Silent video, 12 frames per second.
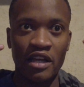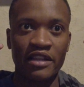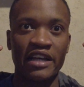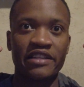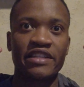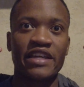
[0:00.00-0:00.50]

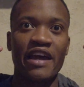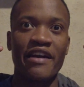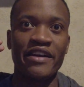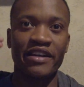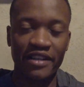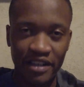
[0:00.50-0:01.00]
That's
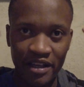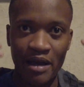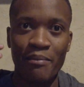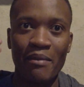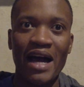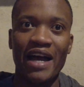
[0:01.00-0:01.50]
carrying
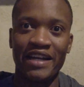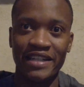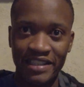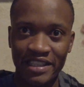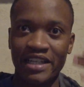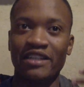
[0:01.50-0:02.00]
a
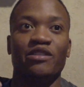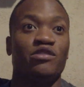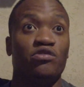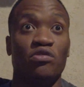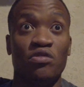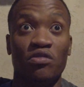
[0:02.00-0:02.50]
mind and a
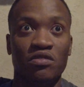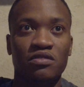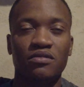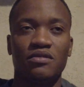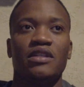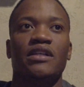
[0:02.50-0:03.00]

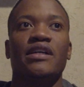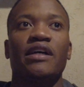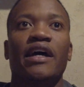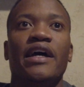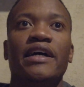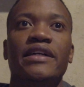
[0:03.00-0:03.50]
soul,
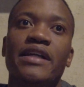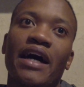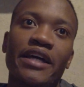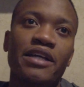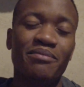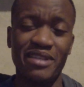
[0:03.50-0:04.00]
and
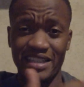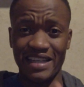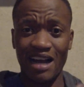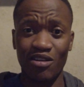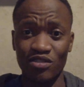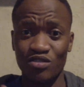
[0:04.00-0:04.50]
I am
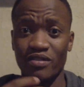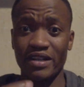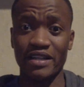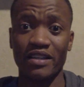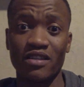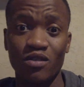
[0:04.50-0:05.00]

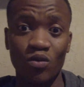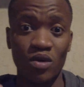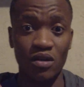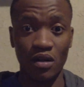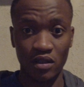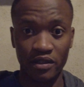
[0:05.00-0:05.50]
encountering the
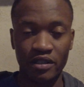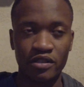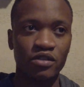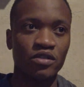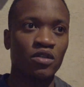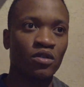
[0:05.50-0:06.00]
world,
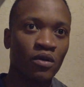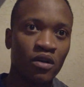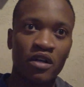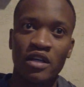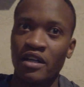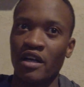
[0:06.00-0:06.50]
you know,
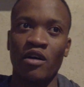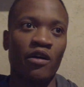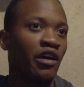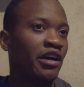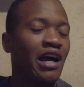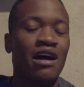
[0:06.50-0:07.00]

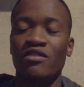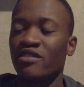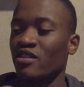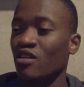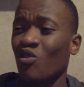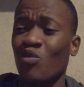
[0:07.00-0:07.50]

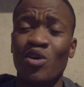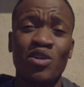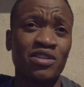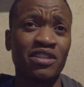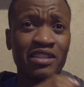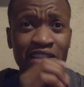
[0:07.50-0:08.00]
encountering a
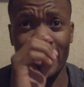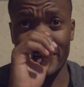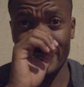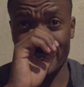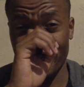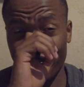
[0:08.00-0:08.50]
world that
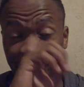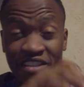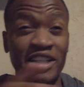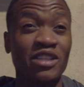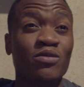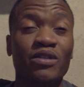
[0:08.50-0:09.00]
is
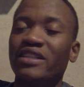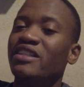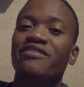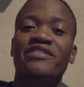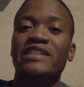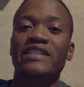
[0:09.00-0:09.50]
filled with
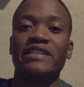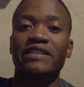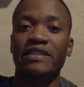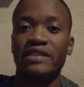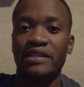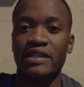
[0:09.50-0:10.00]

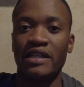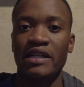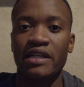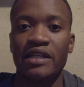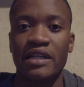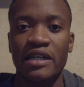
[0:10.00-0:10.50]
differences
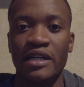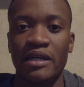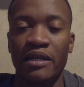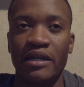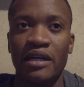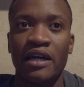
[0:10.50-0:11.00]

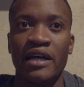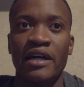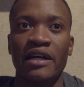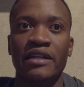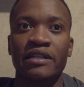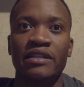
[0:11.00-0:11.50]

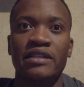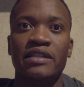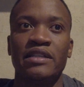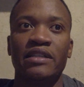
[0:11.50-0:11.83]
and